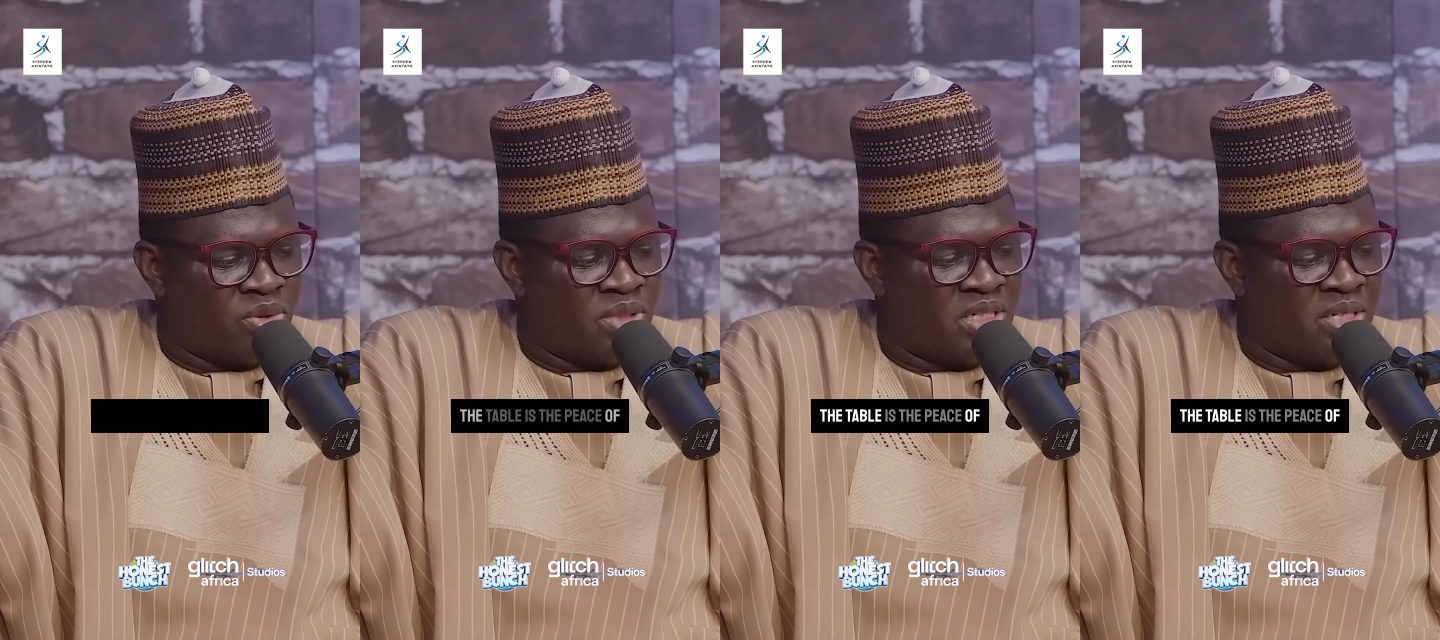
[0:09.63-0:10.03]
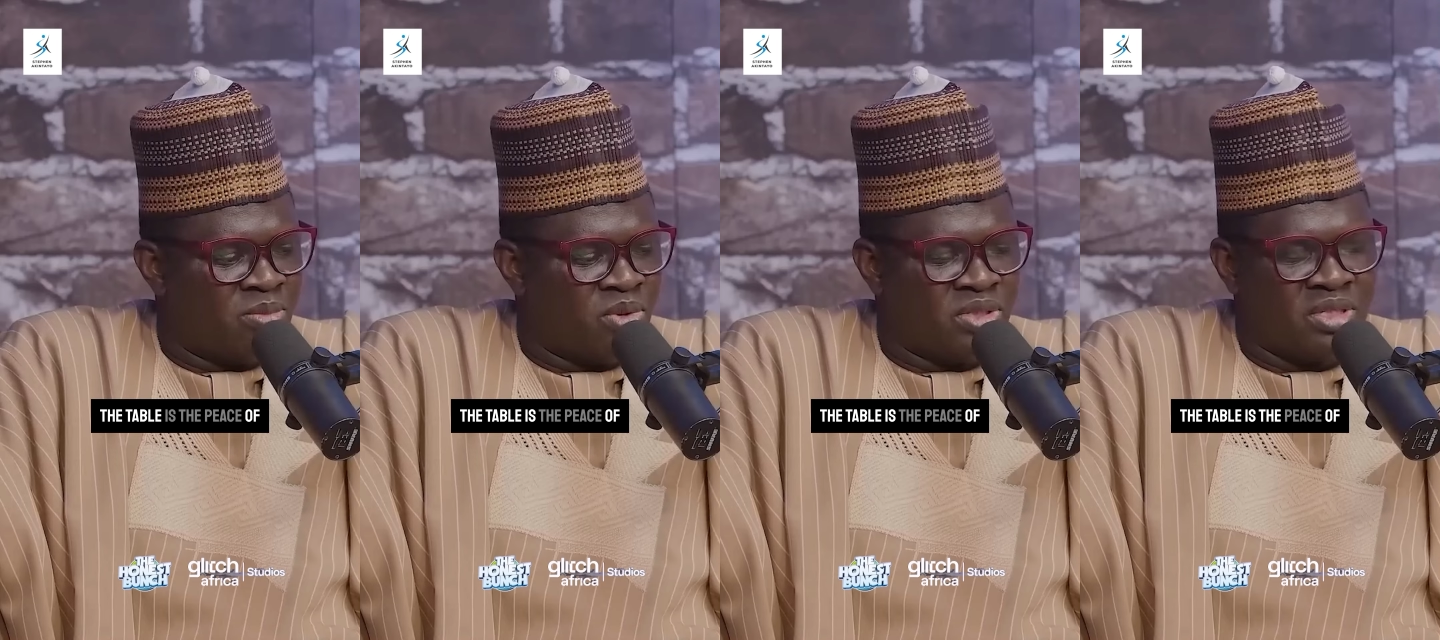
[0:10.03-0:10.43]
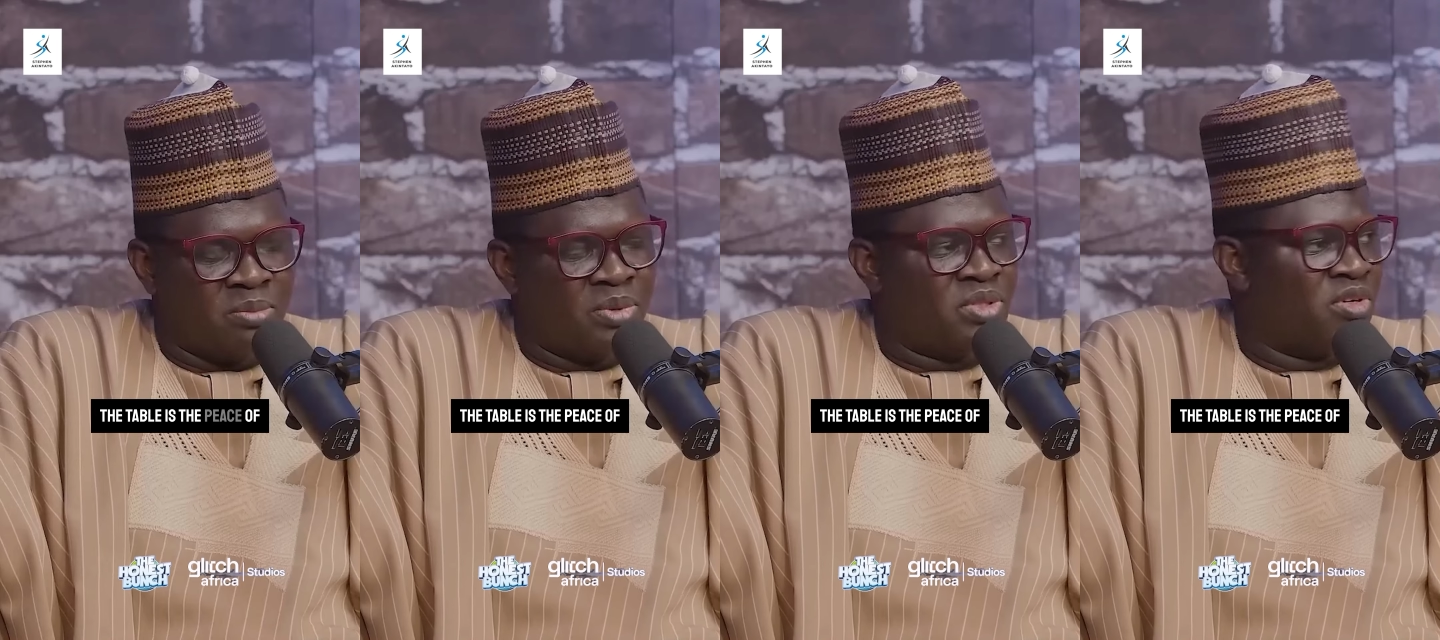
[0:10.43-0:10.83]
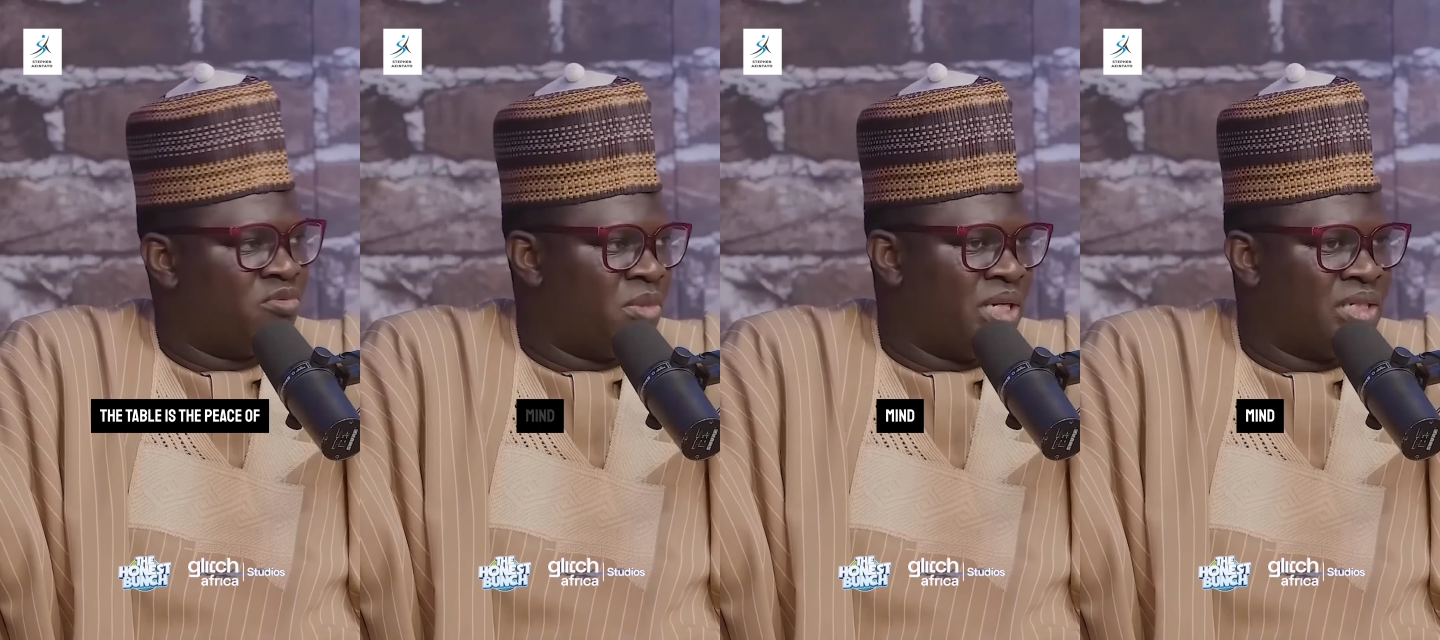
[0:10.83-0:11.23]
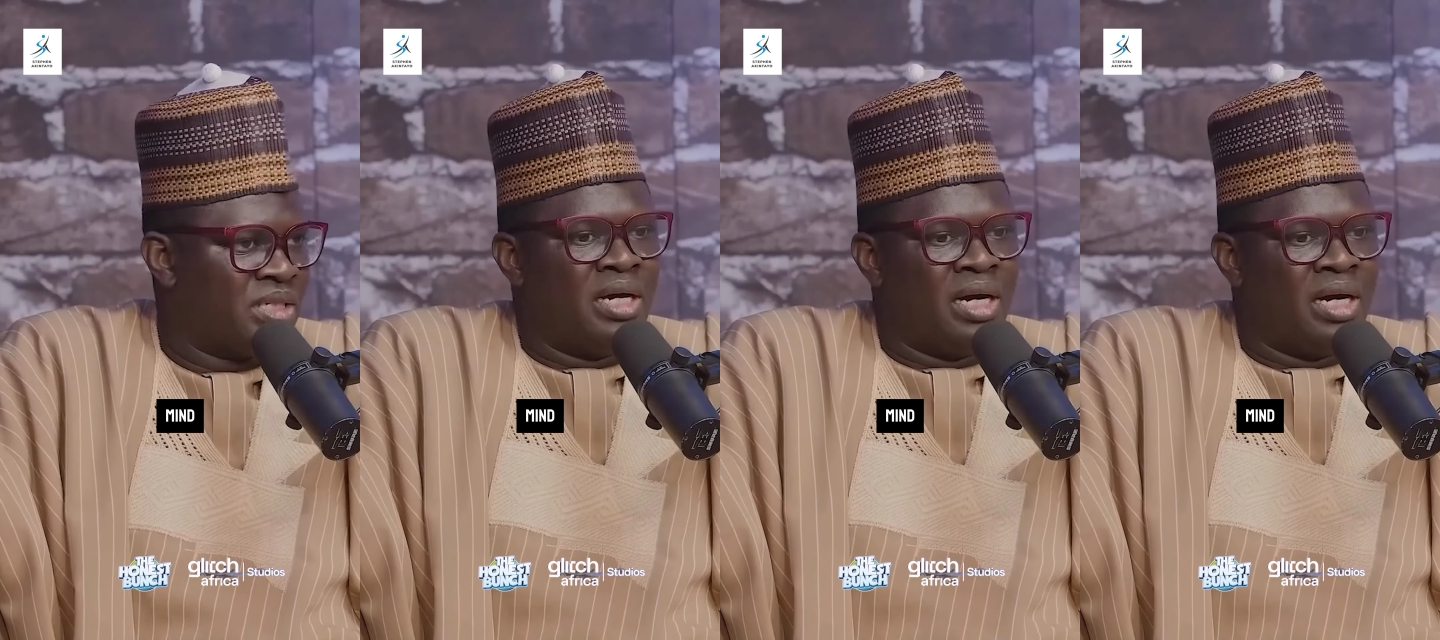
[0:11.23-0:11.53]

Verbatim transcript: to the table is the peace of mind.